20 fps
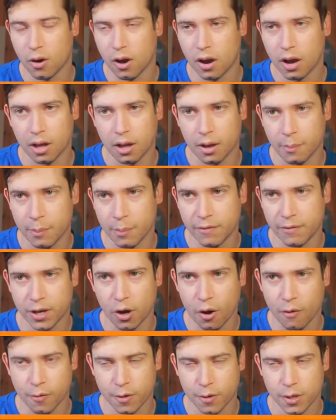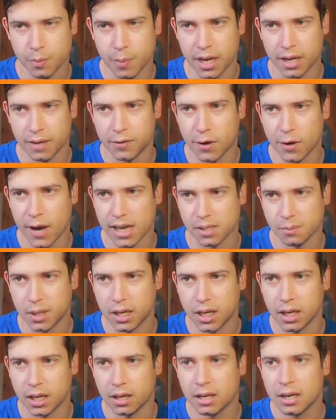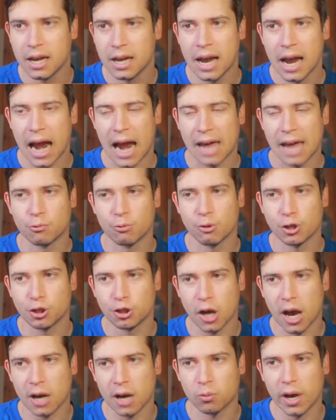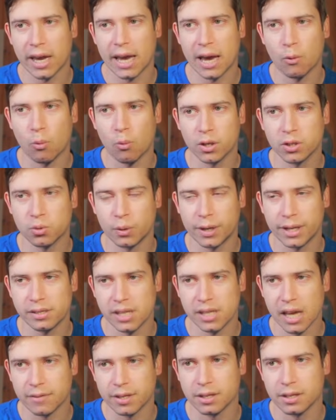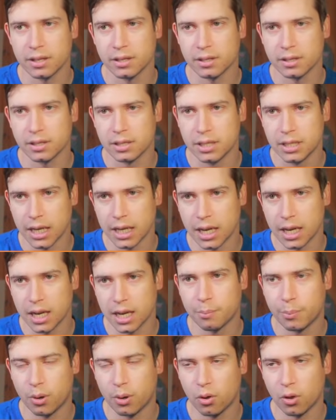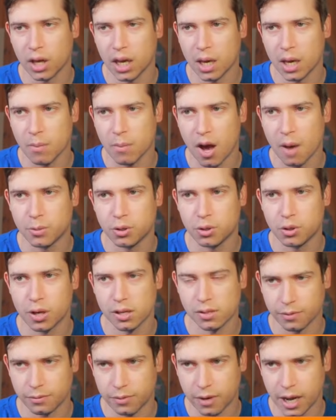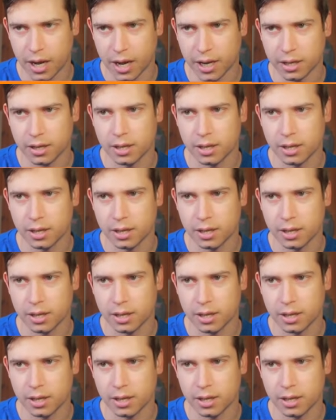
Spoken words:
a bit of an overspend if you ask me. And then Rachaad White at 127 did pull him up. Justified.